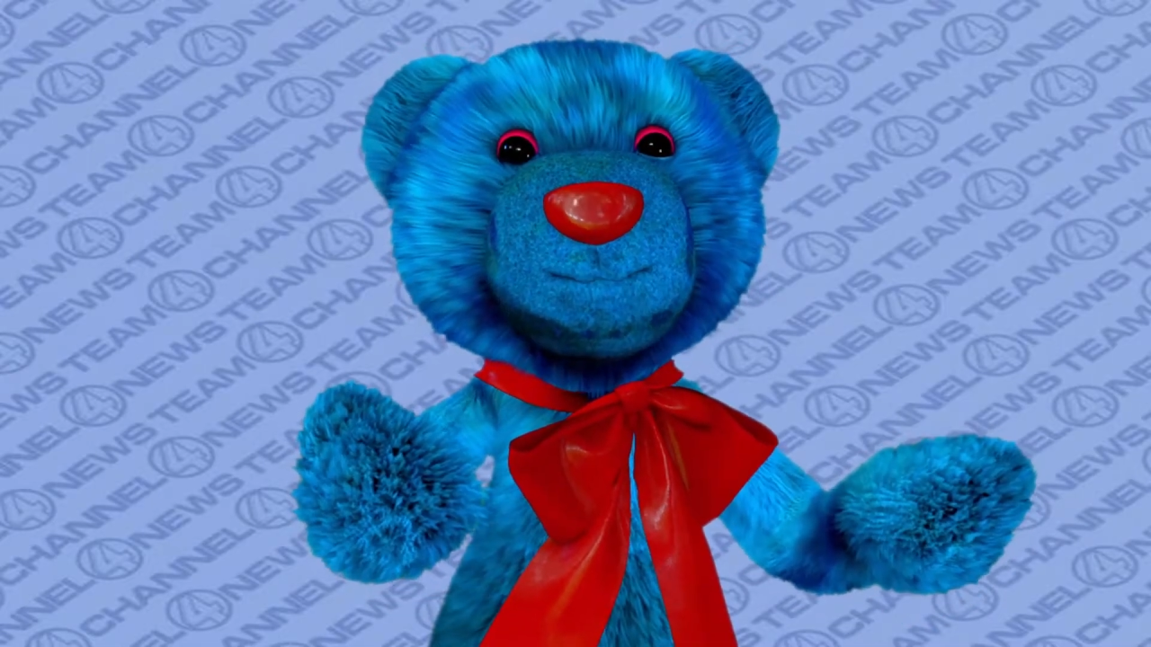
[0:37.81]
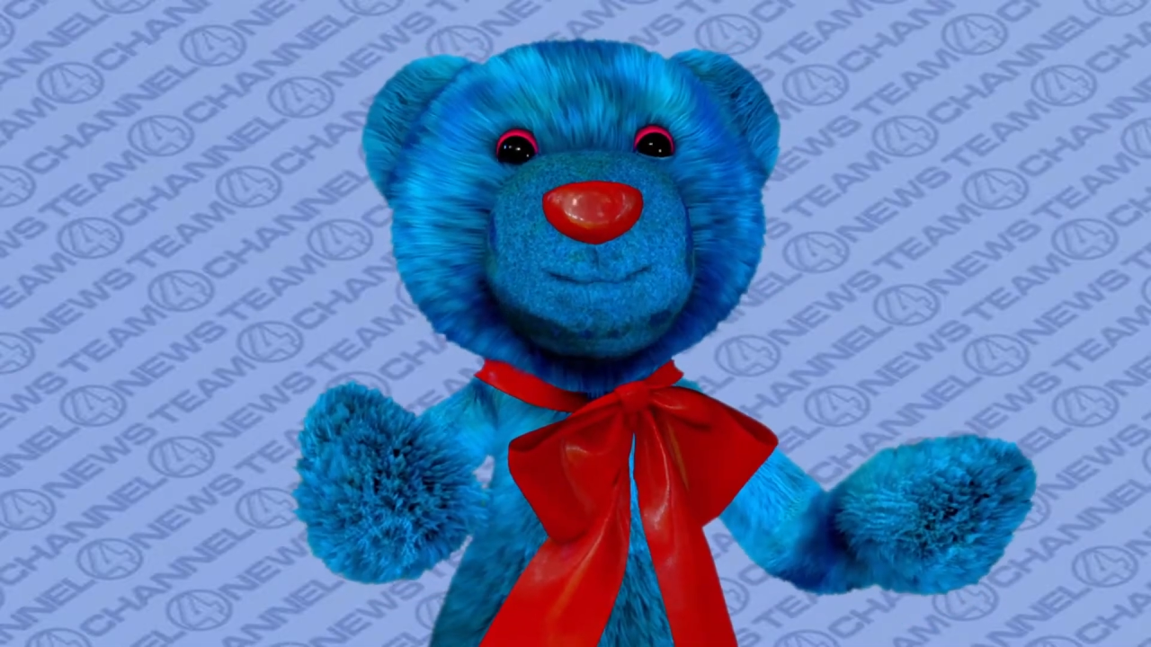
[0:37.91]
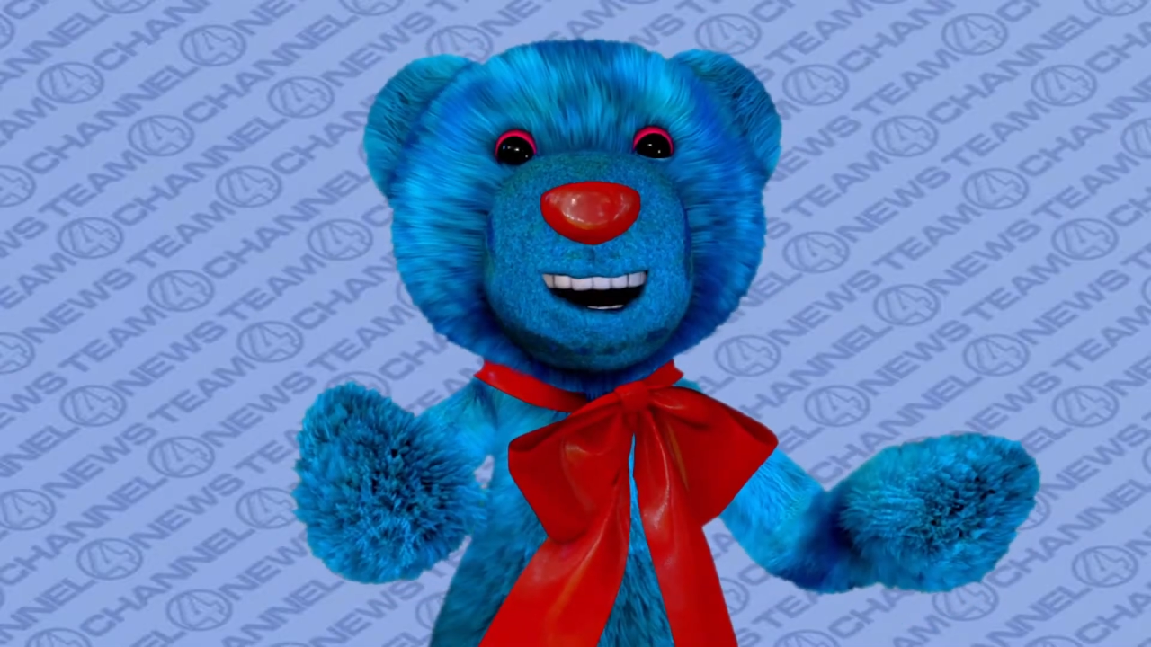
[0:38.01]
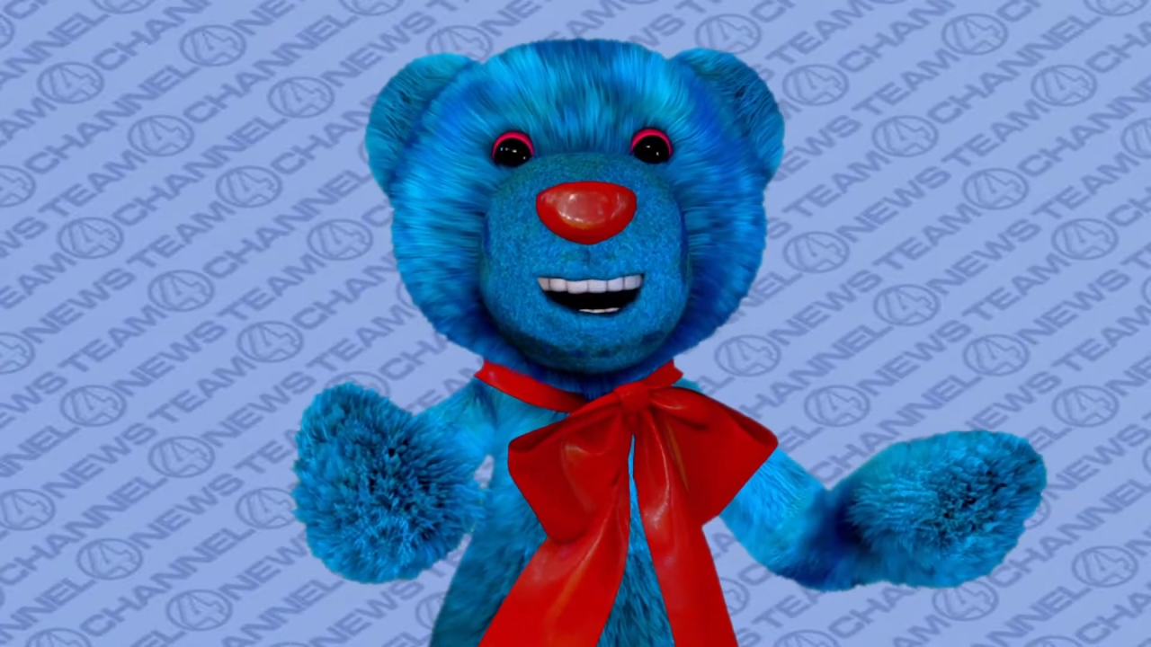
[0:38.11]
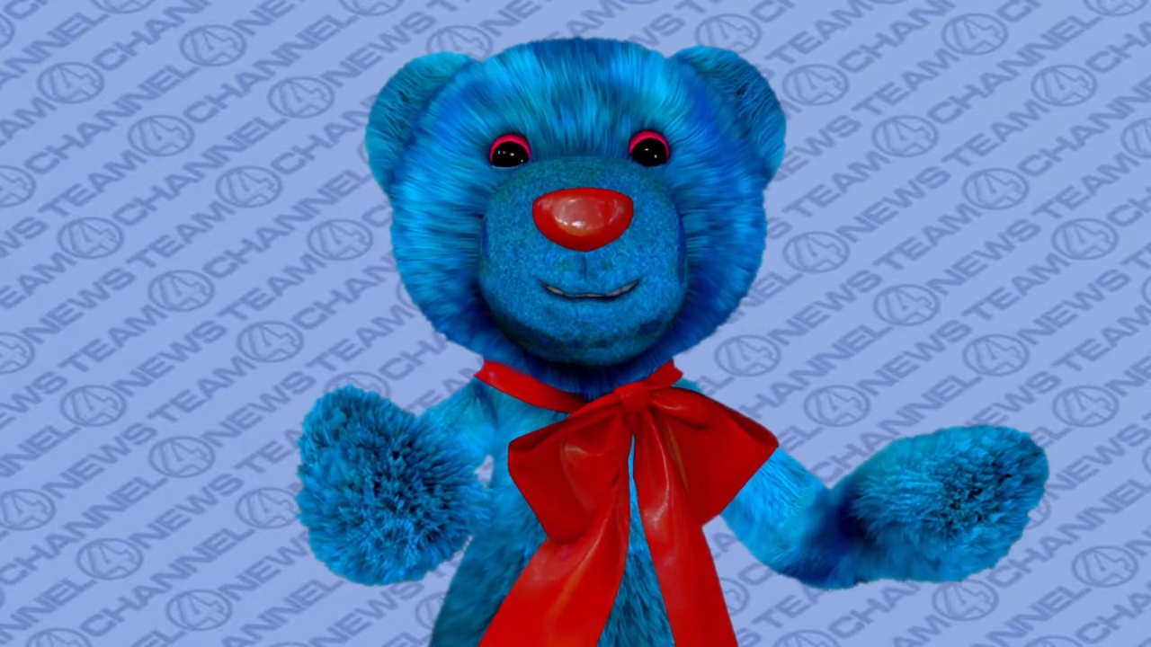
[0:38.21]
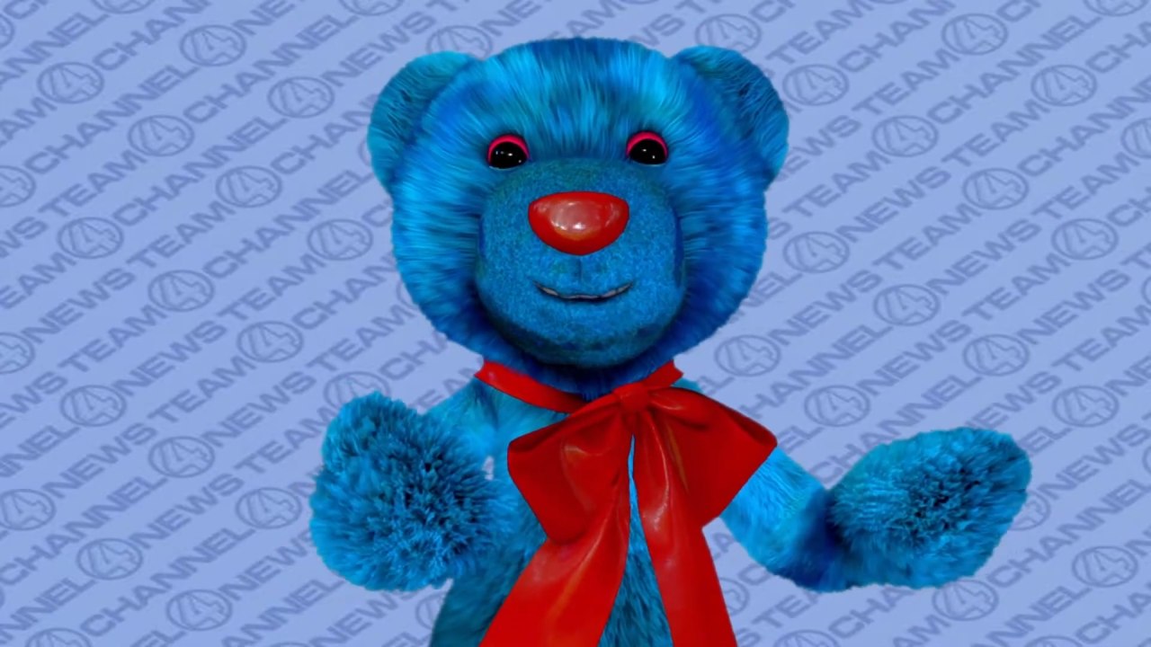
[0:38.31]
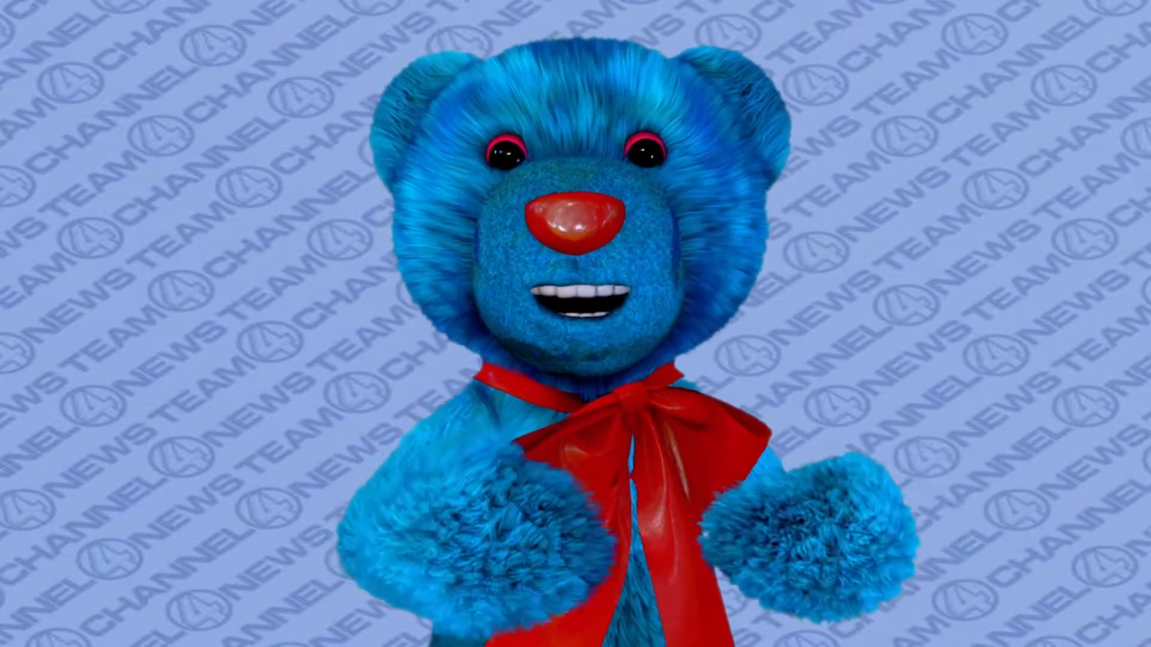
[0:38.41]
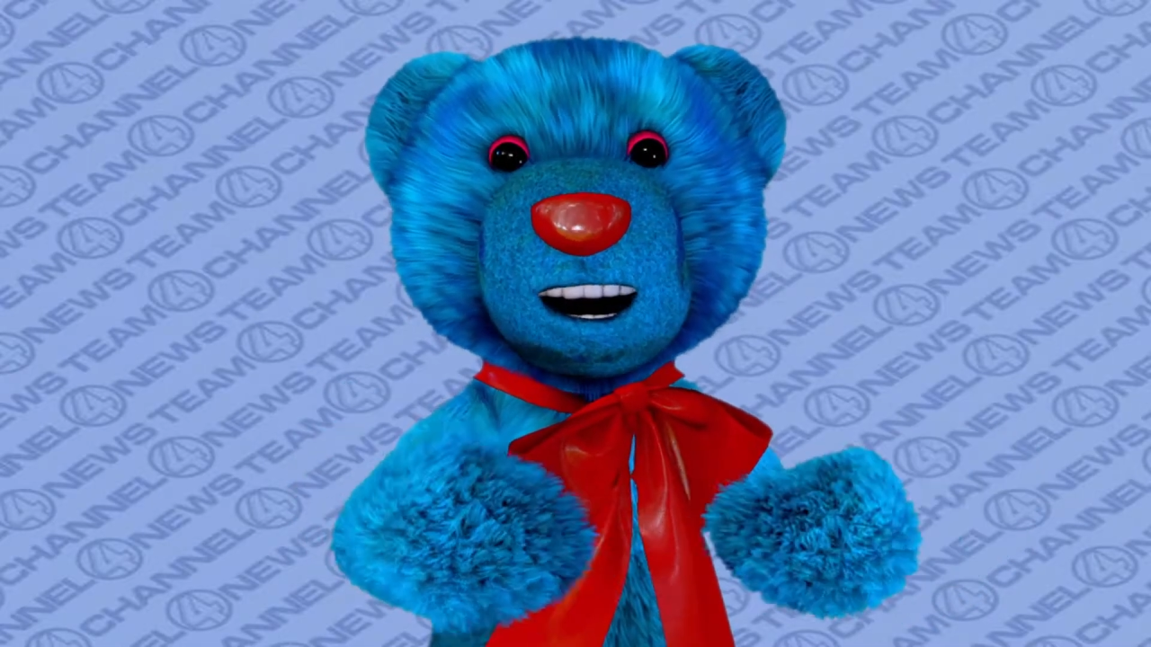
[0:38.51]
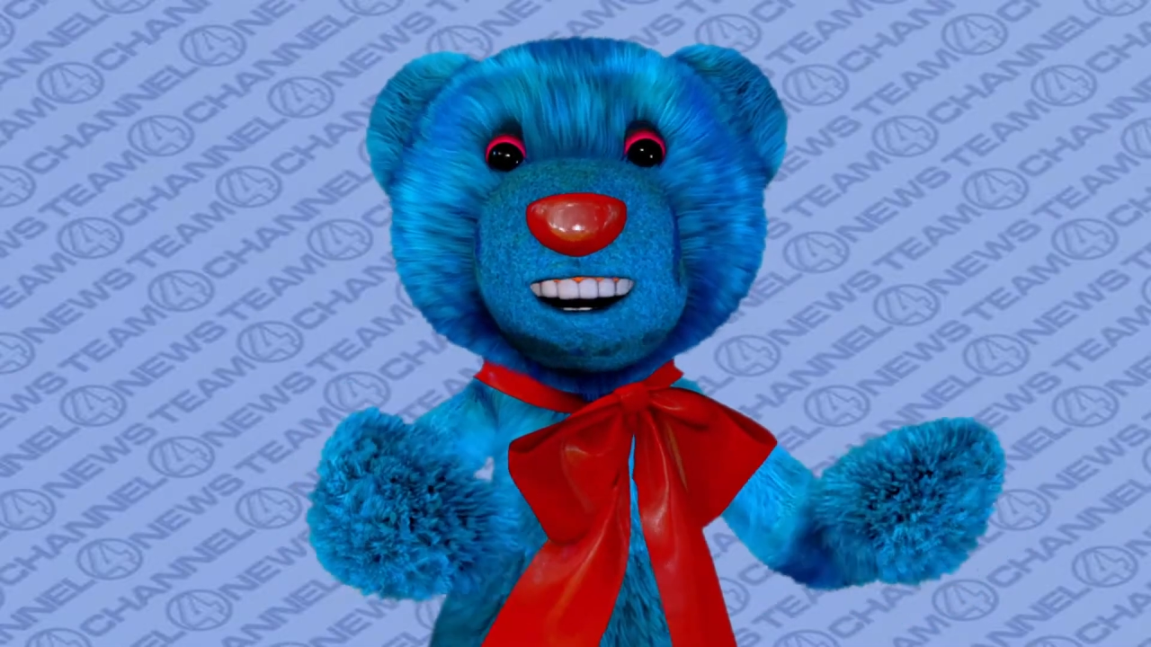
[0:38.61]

He, he's